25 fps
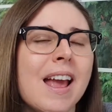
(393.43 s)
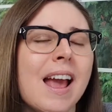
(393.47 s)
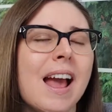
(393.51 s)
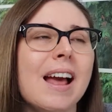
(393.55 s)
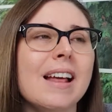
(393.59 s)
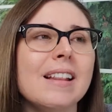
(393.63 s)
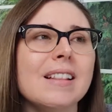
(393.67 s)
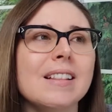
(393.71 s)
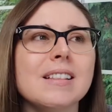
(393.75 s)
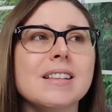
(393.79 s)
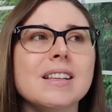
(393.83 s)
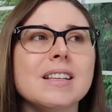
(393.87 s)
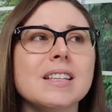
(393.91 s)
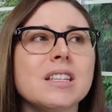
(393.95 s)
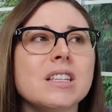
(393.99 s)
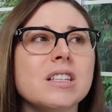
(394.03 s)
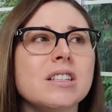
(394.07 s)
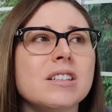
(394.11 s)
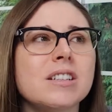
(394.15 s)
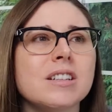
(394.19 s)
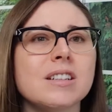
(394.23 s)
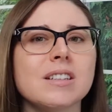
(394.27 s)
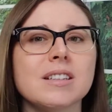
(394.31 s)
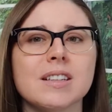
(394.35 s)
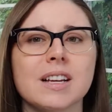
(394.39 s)
And this
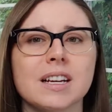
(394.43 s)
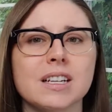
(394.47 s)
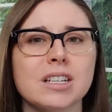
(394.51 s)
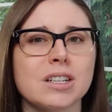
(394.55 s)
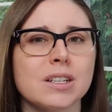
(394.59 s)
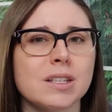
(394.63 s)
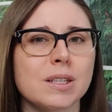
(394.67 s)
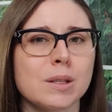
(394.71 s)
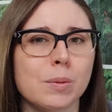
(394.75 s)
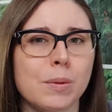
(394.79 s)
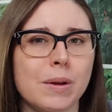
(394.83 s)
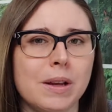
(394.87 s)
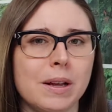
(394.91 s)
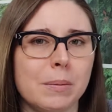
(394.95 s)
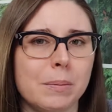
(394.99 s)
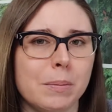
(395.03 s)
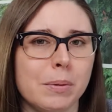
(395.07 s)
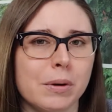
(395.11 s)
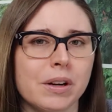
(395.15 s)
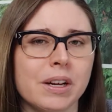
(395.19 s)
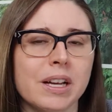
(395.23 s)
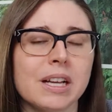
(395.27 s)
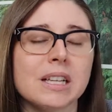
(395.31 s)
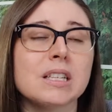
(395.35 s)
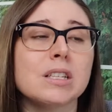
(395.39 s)
is just such a sweet
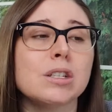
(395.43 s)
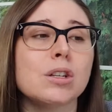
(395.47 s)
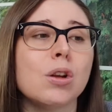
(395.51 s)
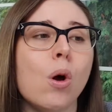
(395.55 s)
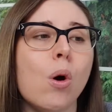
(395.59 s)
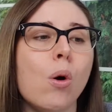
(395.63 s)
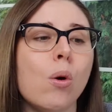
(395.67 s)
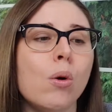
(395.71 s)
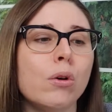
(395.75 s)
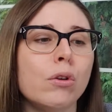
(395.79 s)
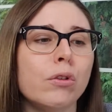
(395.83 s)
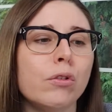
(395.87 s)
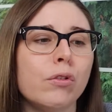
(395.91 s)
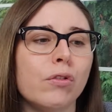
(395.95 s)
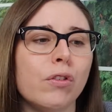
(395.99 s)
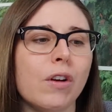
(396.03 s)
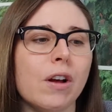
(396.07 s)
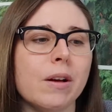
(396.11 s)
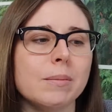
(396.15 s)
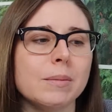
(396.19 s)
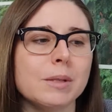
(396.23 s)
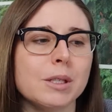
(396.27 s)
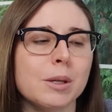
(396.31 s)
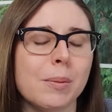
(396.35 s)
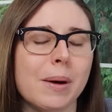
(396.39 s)
book. It's told
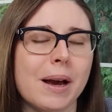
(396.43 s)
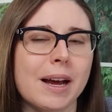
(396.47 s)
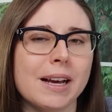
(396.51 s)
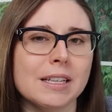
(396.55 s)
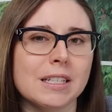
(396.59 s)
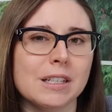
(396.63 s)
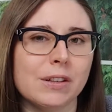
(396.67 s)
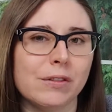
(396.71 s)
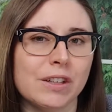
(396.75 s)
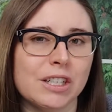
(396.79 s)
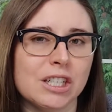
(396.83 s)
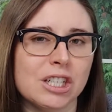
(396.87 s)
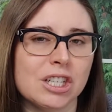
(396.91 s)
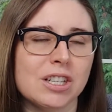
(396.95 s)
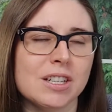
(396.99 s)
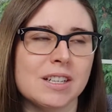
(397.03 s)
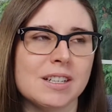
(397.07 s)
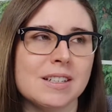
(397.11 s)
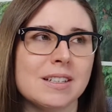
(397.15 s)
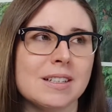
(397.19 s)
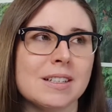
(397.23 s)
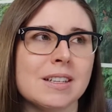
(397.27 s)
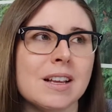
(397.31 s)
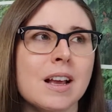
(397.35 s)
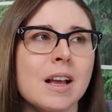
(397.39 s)
from Tobias
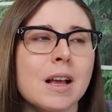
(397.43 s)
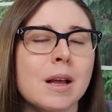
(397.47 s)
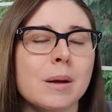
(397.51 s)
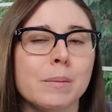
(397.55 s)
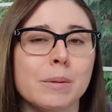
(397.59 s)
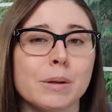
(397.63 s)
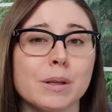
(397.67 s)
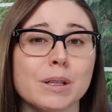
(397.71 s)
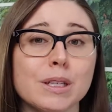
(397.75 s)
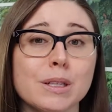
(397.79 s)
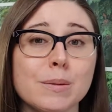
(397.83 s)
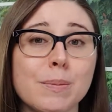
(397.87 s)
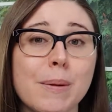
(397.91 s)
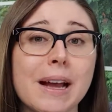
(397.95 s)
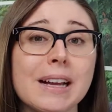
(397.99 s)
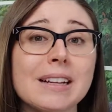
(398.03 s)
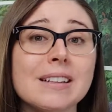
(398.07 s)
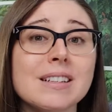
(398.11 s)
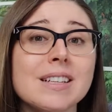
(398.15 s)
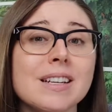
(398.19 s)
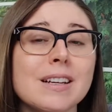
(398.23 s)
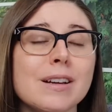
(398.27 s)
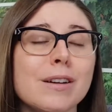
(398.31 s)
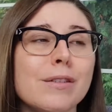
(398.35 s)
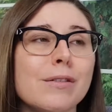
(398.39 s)
Finch's
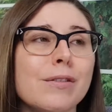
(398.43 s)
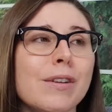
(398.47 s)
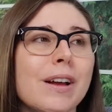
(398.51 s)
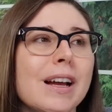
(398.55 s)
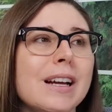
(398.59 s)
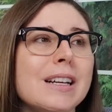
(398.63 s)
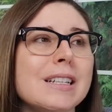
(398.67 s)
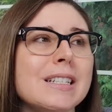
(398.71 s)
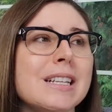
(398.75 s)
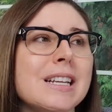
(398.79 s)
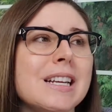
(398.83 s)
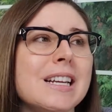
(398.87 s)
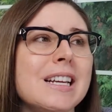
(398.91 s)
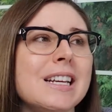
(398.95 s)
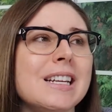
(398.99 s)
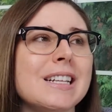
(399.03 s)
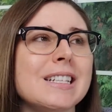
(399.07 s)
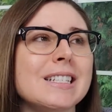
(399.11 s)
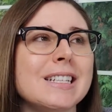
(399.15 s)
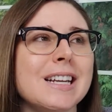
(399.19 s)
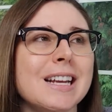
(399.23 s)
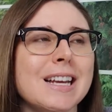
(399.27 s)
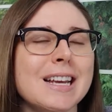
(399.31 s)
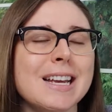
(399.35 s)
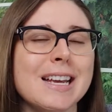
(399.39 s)
perspective as he
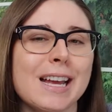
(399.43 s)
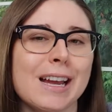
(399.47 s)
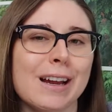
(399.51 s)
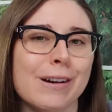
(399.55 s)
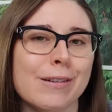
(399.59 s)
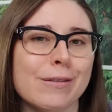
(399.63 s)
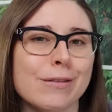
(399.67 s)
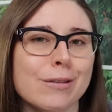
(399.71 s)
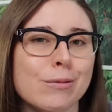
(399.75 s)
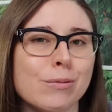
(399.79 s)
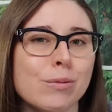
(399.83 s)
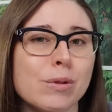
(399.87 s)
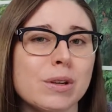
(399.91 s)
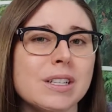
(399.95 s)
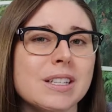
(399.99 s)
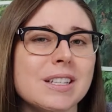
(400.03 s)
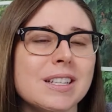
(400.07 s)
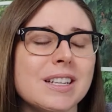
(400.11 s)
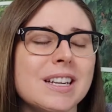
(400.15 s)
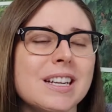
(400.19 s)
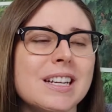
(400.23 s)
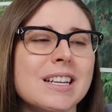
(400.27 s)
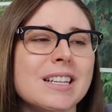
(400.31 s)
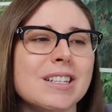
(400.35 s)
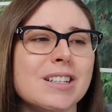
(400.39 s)
is taking care of the woods,
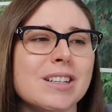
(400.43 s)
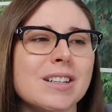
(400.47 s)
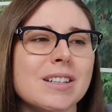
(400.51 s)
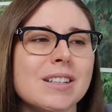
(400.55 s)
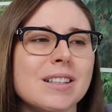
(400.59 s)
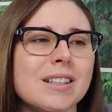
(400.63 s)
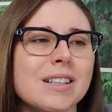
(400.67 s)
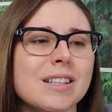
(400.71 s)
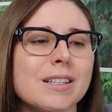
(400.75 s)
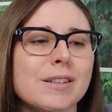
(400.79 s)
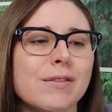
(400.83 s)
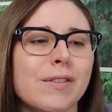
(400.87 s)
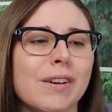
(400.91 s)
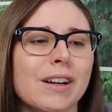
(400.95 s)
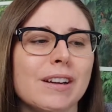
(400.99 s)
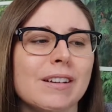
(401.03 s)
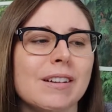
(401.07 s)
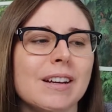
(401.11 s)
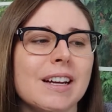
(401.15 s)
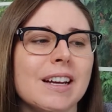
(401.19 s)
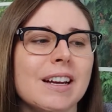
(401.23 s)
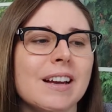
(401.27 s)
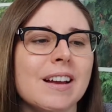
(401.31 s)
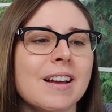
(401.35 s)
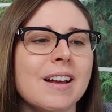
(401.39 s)
and he's just this
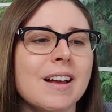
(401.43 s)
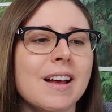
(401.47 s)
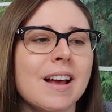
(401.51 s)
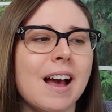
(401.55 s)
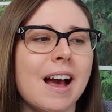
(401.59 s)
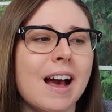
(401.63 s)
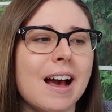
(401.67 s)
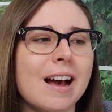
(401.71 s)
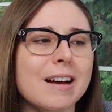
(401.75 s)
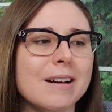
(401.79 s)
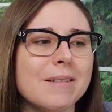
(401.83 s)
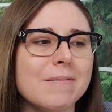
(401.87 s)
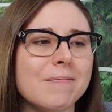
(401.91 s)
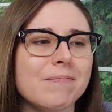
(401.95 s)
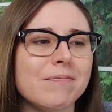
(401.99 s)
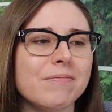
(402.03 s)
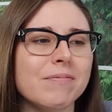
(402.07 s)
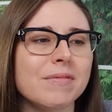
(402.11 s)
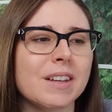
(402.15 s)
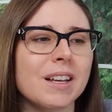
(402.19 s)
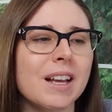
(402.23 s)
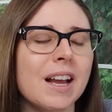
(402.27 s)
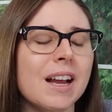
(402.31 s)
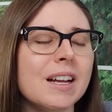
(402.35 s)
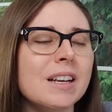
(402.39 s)
very
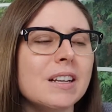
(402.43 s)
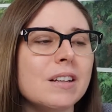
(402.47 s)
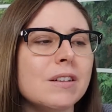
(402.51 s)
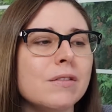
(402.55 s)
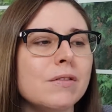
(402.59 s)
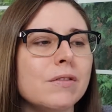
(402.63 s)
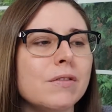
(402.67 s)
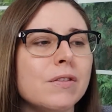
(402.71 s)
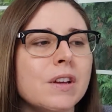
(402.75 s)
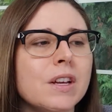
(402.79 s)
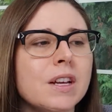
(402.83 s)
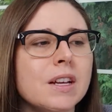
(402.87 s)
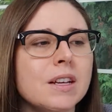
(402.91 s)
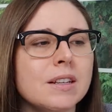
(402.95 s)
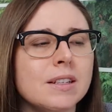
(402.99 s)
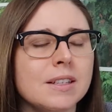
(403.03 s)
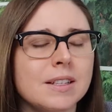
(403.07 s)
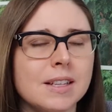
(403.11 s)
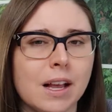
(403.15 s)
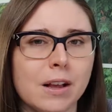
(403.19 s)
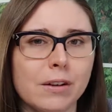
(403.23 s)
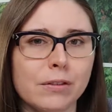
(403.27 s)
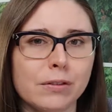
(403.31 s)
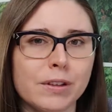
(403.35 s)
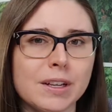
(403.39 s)
um, kind of
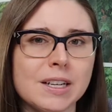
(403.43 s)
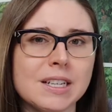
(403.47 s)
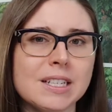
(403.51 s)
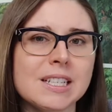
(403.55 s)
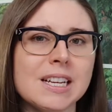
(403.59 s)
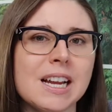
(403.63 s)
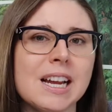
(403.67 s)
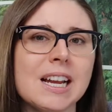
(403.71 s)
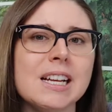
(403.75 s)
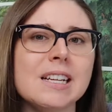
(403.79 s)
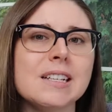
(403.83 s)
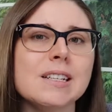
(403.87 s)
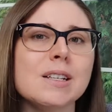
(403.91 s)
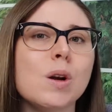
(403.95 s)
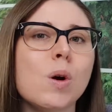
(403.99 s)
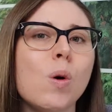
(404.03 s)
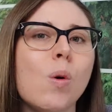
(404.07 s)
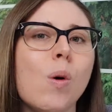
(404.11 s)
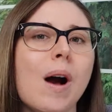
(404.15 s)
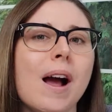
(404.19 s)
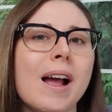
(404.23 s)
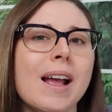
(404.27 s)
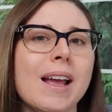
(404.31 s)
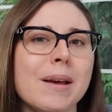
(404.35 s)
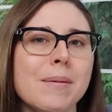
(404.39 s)
self contained,
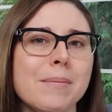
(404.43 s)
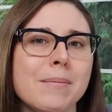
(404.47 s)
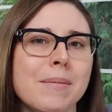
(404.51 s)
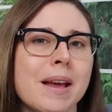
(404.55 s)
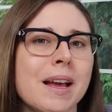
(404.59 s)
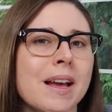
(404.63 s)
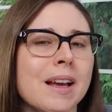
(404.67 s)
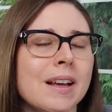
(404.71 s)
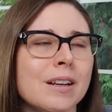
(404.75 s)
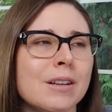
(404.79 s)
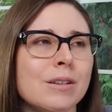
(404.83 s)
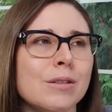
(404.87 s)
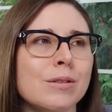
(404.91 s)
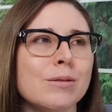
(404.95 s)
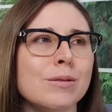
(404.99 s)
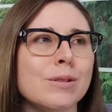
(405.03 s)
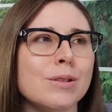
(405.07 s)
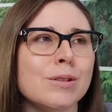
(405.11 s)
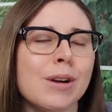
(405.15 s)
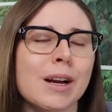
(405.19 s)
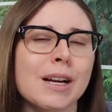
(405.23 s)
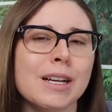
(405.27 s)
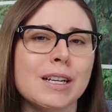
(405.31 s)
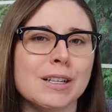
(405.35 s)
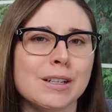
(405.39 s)
quiet man who's
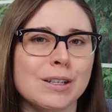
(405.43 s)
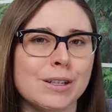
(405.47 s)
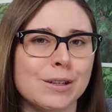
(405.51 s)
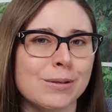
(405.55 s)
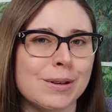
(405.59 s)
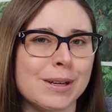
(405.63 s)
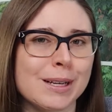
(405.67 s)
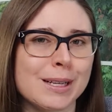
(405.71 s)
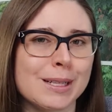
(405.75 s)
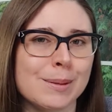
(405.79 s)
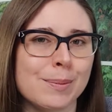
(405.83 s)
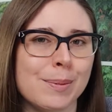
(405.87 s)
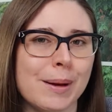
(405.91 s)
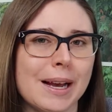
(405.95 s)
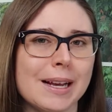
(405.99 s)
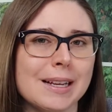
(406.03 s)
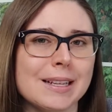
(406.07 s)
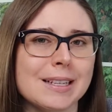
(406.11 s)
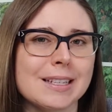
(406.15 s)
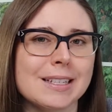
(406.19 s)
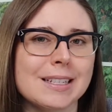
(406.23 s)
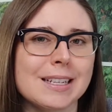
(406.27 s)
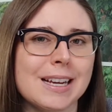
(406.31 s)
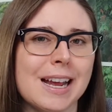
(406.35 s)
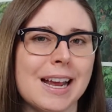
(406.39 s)
trying to do his
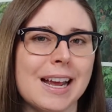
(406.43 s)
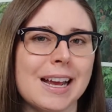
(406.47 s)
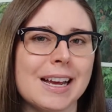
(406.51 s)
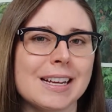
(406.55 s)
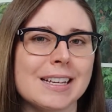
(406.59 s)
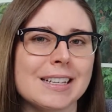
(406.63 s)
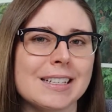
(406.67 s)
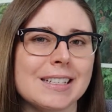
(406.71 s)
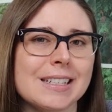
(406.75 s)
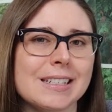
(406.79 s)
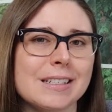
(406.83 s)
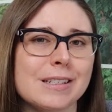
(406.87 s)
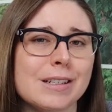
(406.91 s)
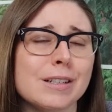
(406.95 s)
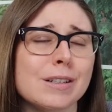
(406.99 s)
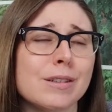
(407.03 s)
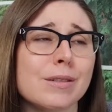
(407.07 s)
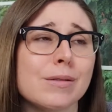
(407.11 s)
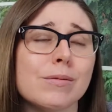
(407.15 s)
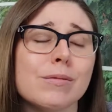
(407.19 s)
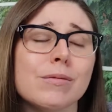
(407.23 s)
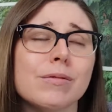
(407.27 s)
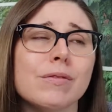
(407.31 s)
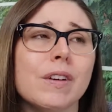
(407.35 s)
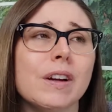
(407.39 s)
best and just
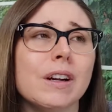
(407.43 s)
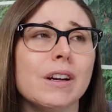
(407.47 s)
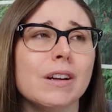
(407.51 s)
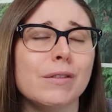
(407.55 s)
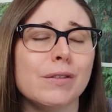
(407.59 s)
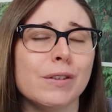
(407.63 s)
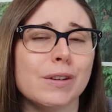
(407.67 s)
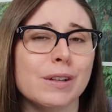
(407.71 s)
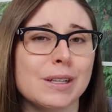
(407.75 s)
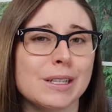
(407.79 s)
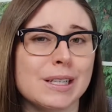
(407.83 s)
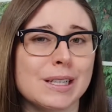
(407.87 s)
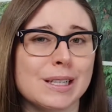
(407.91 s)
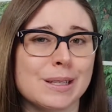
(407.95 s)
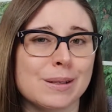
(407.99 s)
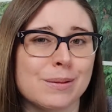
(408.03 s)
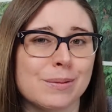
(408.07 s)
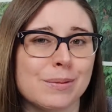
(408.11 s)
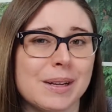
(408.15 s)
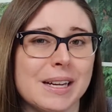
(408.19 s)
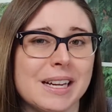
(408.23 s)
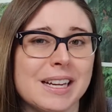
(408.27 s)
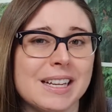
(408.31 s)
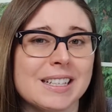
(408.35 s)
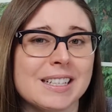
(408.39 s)
very, very
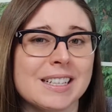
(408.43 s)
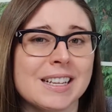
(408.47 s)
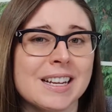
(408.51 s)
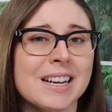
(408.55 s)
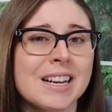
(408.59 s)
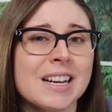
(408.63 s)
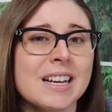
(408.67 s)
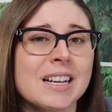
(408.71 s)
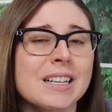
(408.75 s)
sweet.